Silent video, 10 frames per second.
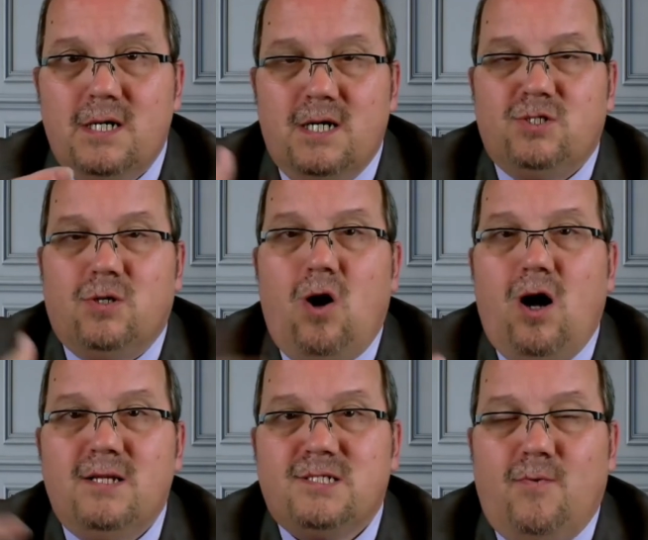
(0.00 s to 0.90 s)
until
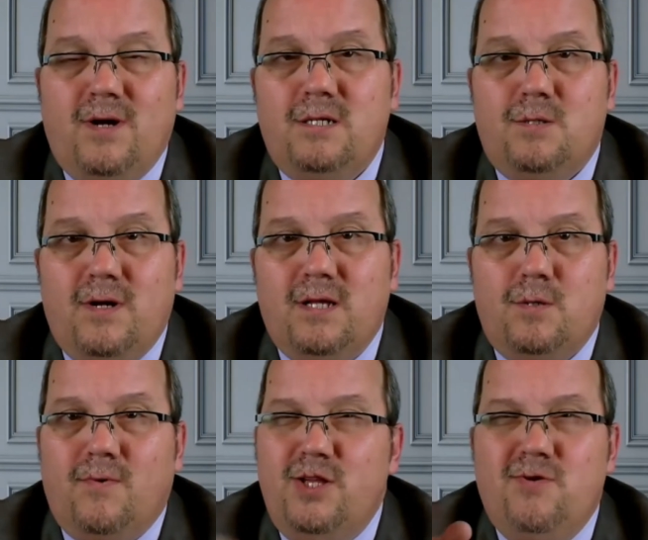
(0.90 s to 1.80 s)
August 20,
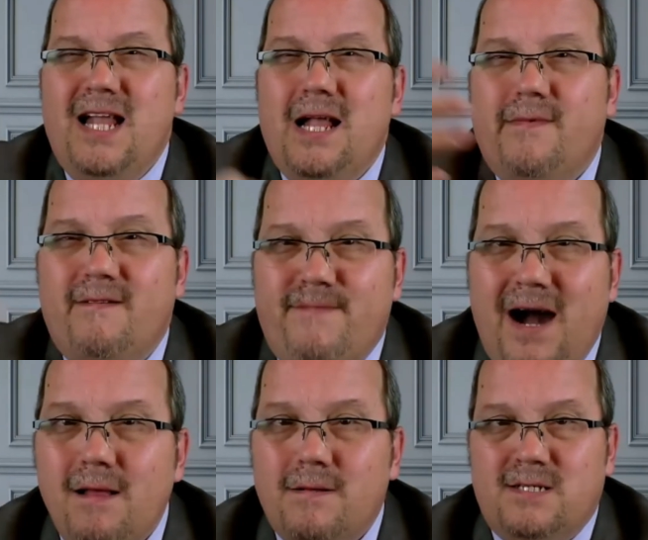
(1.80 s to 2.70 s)
2020, you can't even
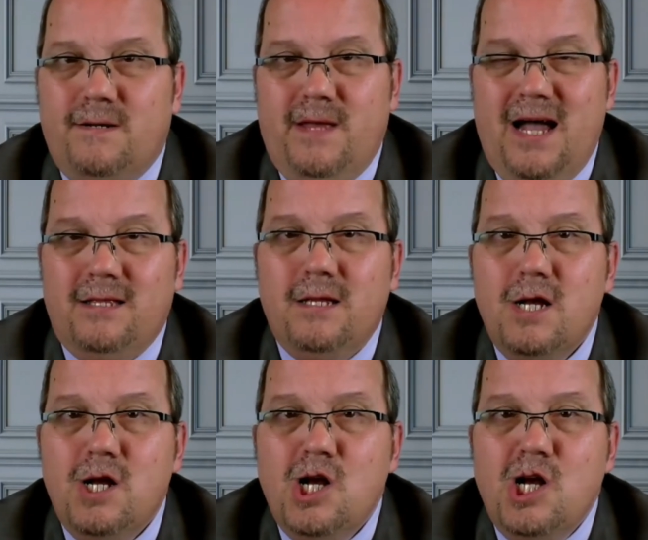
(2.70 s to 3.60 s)
file till then,
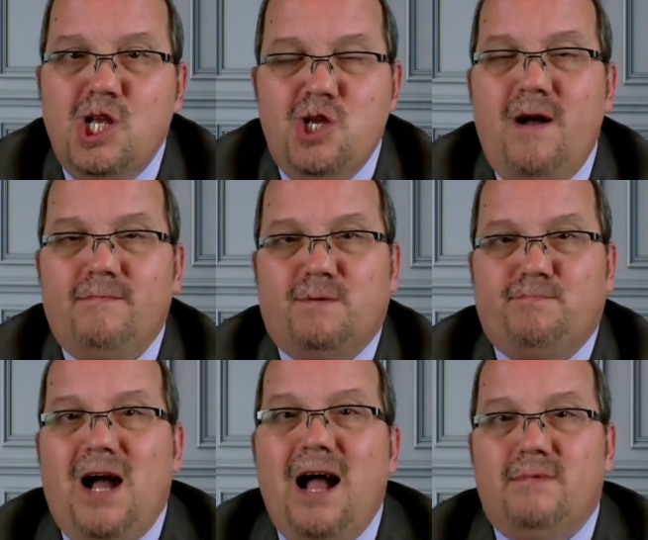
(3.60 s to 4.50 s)
you have
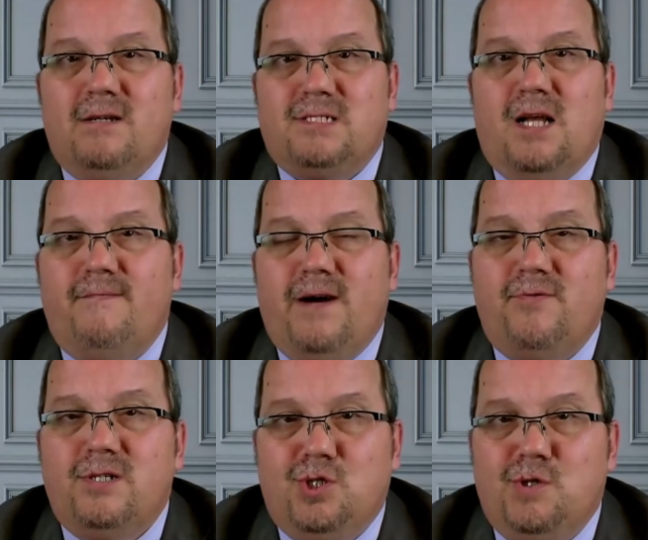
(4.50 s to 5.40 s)
deprived us of
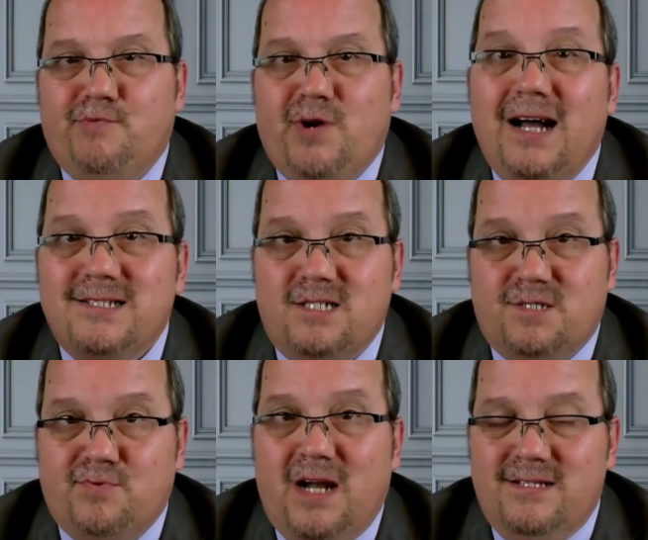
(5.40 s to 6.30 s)
our due process
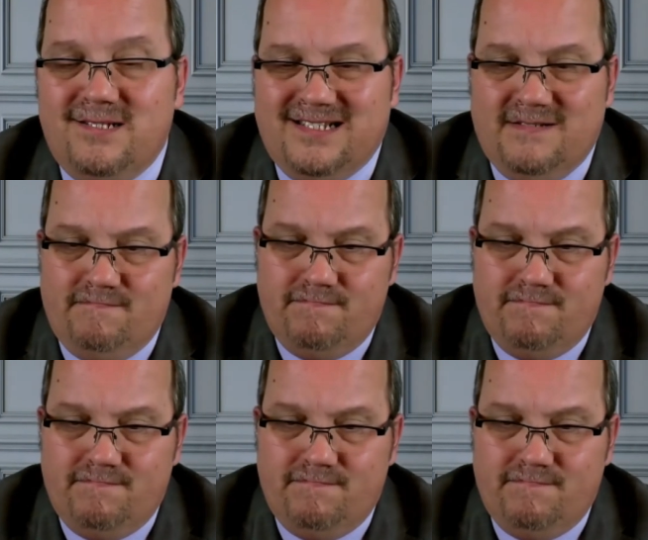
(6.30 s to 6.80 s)
rights.